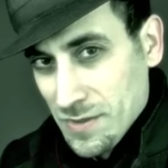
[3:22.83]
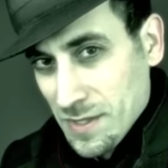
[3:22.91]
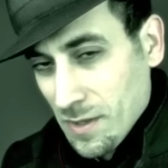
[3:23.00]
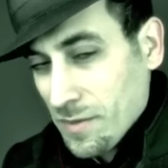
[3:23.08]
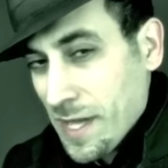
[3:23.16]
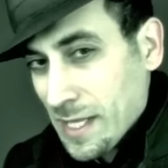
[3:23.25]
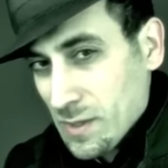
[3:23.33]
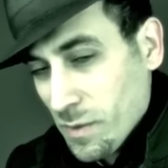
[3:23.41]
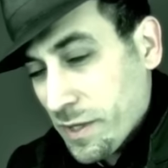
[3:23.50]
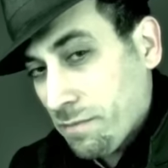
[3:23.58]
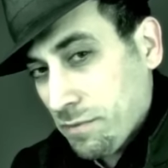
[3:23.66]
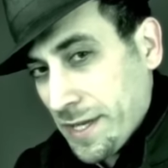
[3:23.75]
So that's
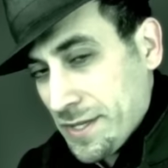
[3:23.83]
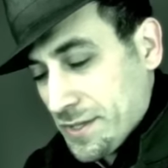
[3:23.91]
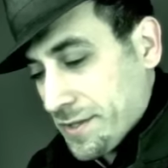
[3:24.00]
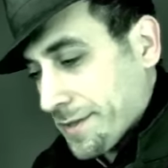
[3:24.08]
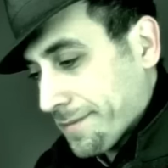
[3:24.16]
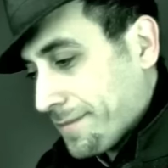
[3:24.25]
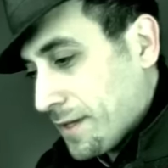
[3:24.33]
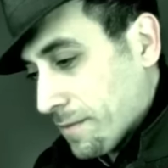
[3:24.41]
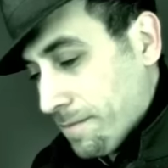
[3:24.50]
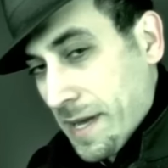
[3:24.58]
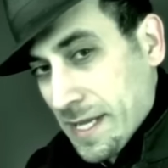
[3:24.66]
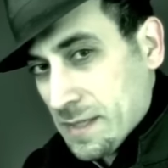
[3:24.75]
where you place your
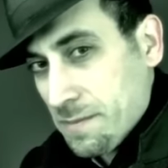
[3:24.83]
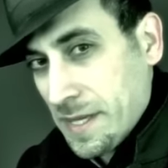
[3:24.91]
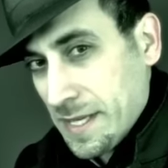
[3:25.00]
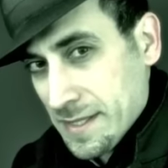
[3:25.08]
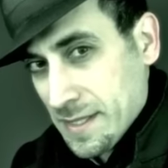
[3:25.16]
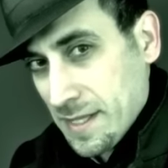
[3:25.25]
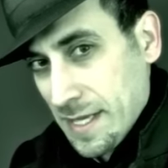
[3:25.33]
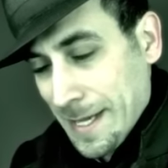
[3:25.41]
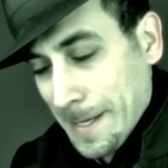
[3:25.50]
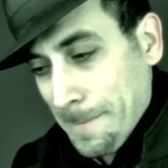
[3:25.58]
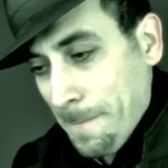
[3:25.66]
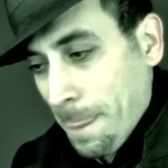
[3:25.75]
best piece at the
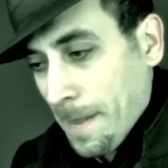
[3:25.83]
end.